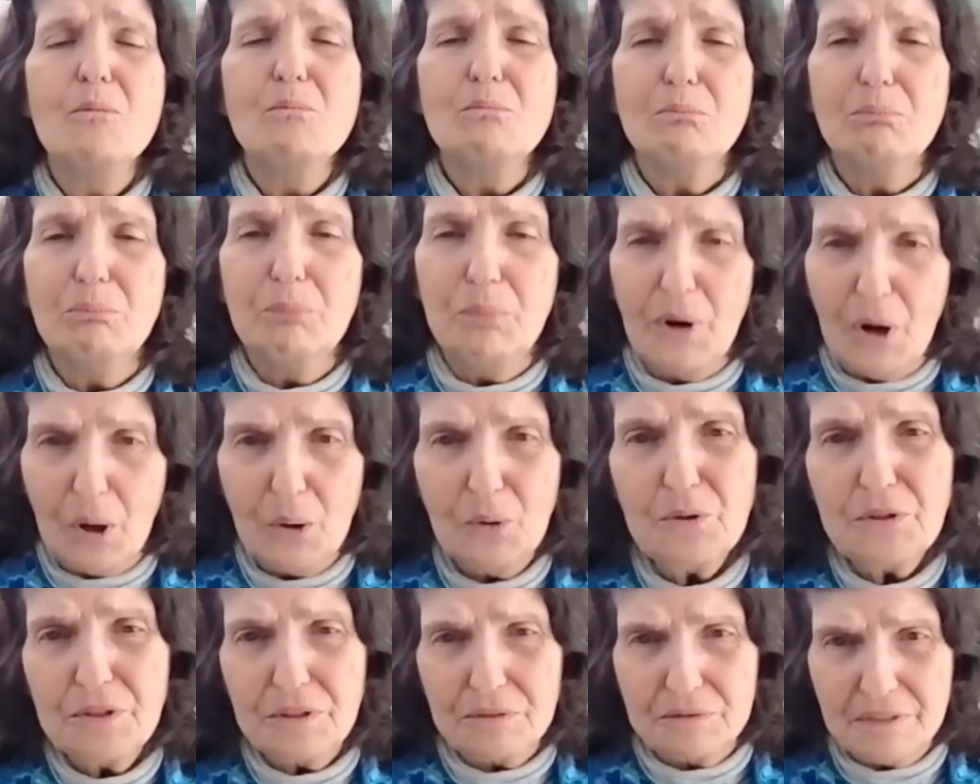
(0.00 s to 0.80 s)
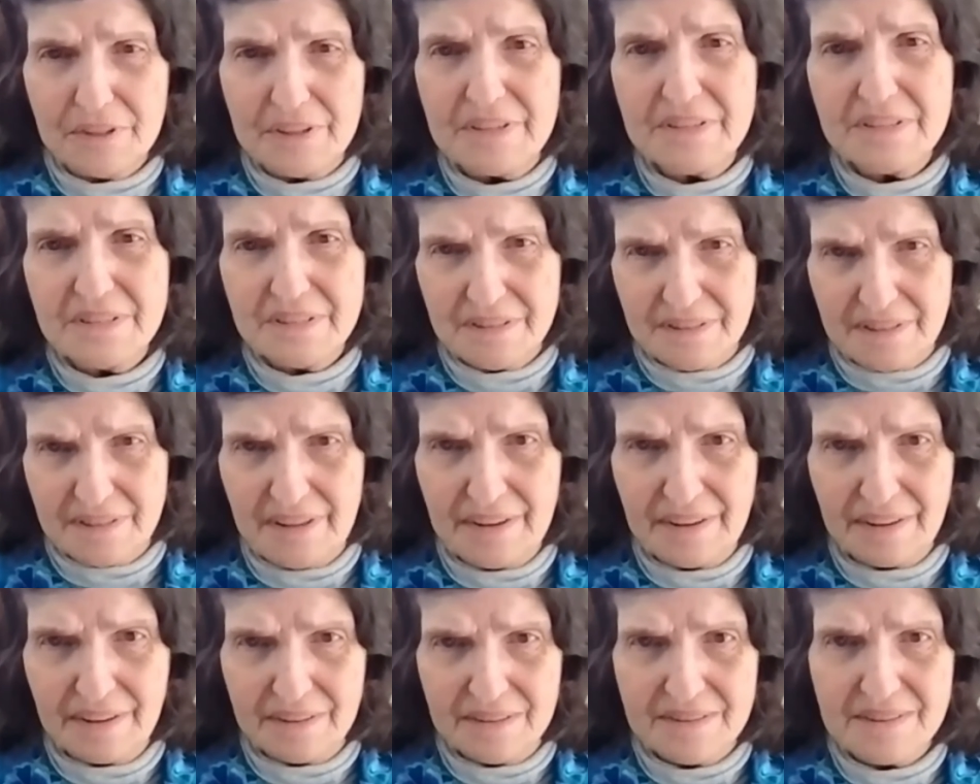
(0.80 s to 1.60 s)
both of these
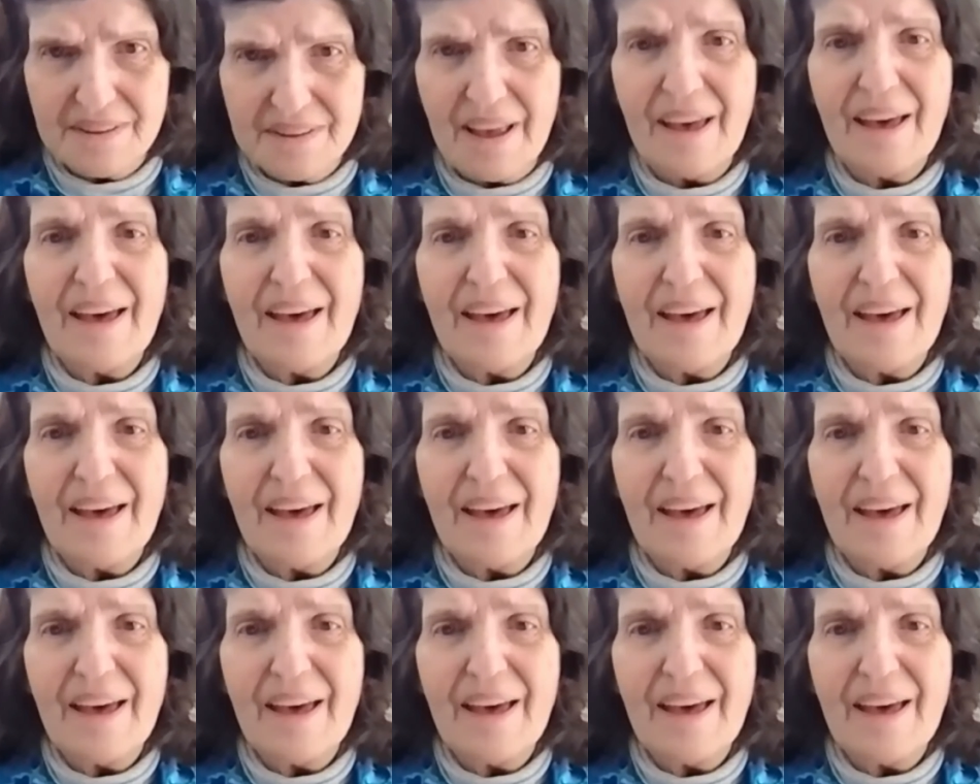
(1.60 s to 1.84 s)
things